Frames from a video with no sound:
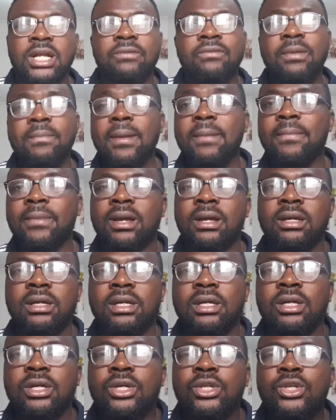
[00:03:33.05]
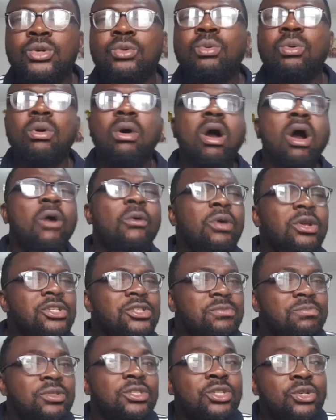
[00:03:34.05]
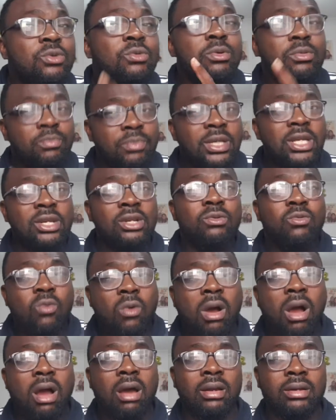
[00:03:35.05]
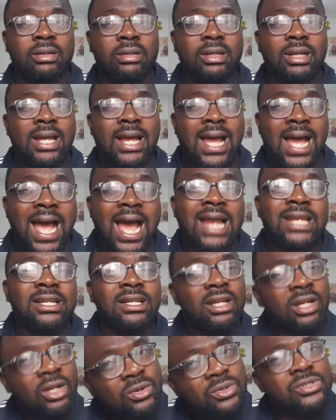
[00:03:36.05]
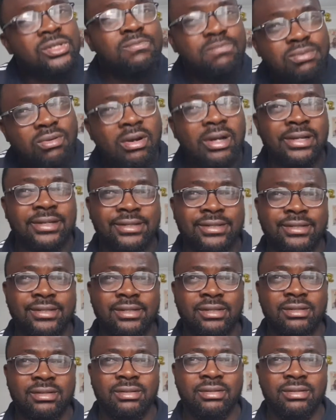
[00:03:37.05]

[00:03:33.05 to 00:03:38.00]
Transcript: remember, you will be the one at the losing point.